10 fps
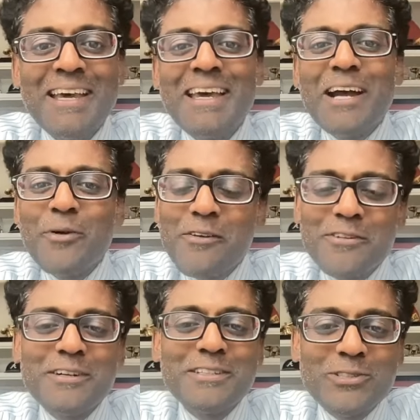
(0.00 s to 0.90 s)

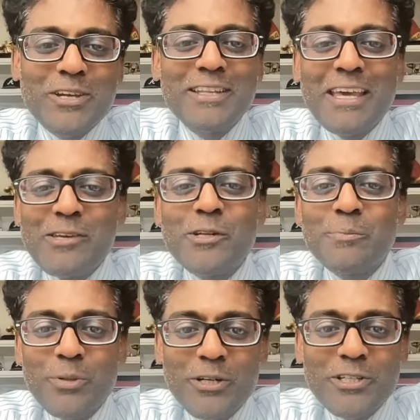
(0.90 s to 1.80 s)
However, it's okay. The eight unit
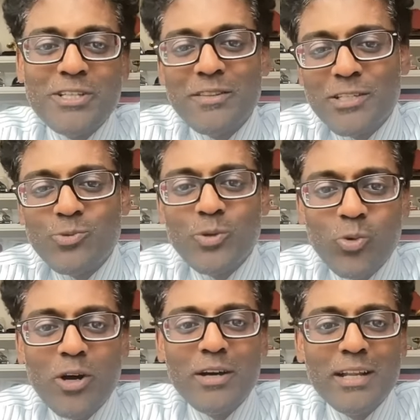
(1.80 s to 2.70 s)
pushed and this one won.